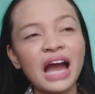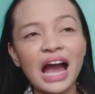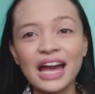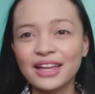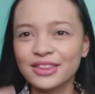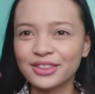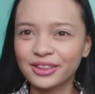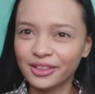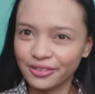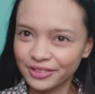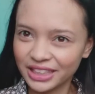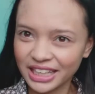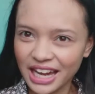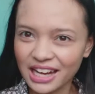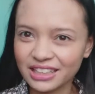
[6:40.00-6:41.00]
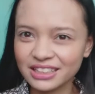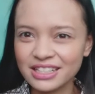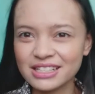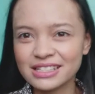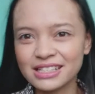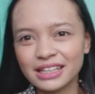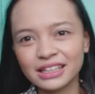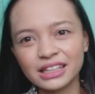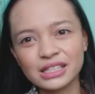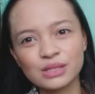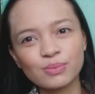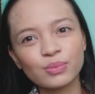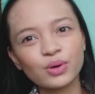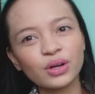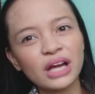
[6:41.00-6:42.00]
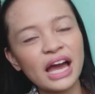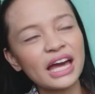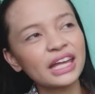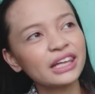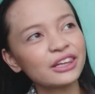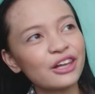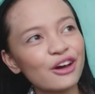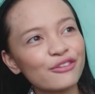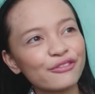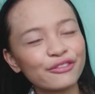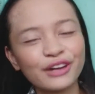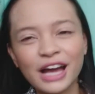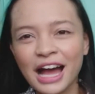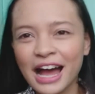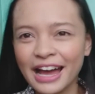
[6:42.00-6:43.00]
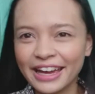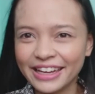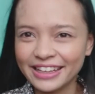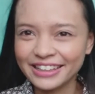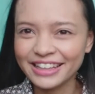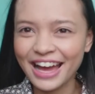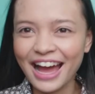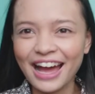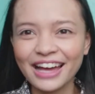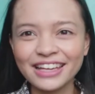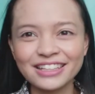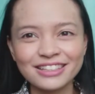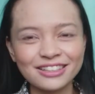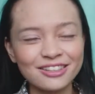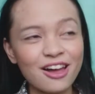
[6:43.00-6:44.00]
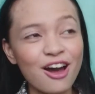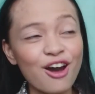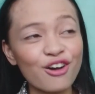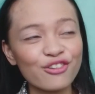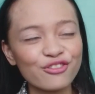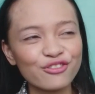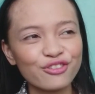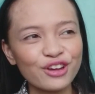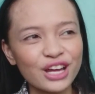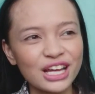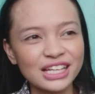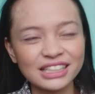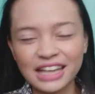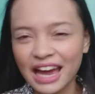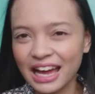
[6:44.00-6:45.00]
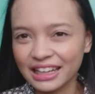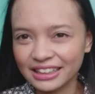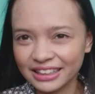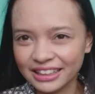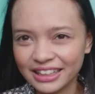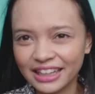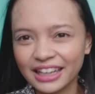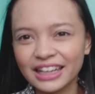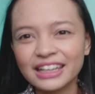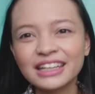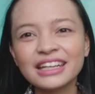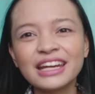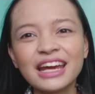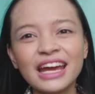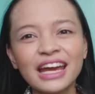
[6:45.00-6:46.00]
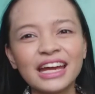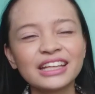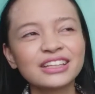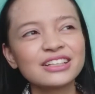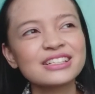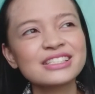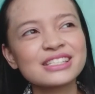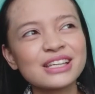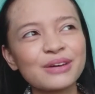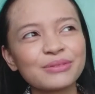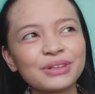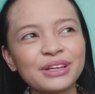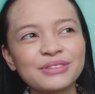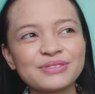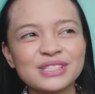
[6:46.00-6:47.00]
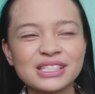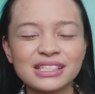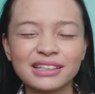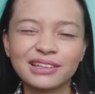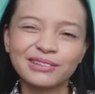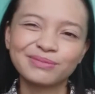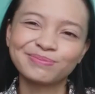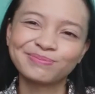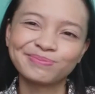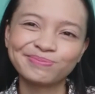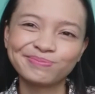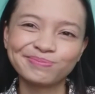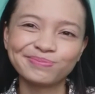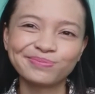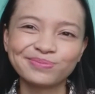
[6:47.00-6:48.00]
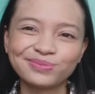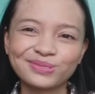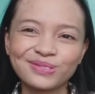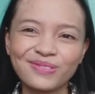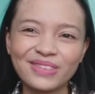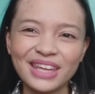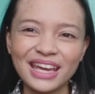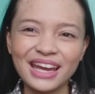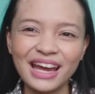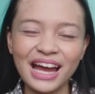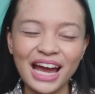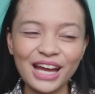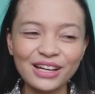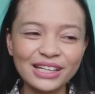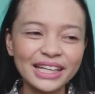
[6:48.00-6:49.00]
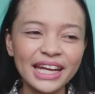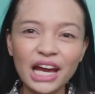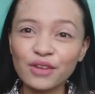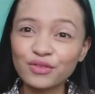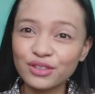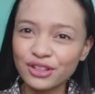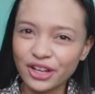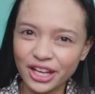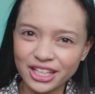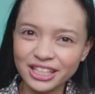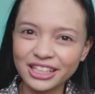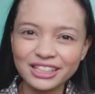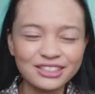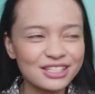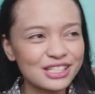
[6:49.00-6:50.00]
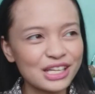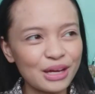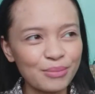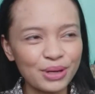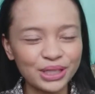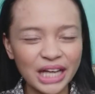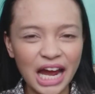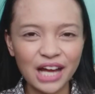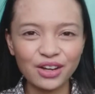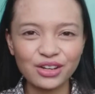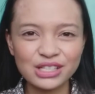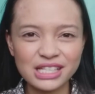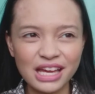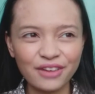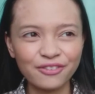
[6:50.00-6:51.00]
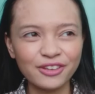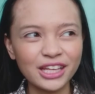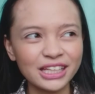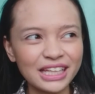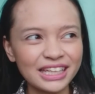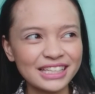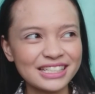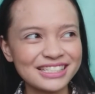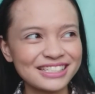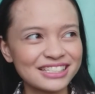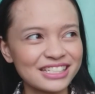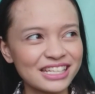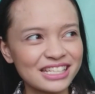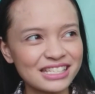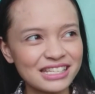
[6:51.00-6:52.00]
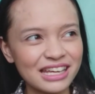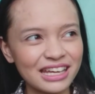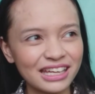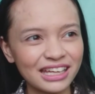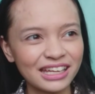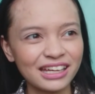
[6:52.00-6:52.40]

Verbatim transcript: I love the characters in this book. I love Khine. I love Talyien. And there are some that I'm just like, hmm. I really have nothing to say about Agos. I feel like he's just like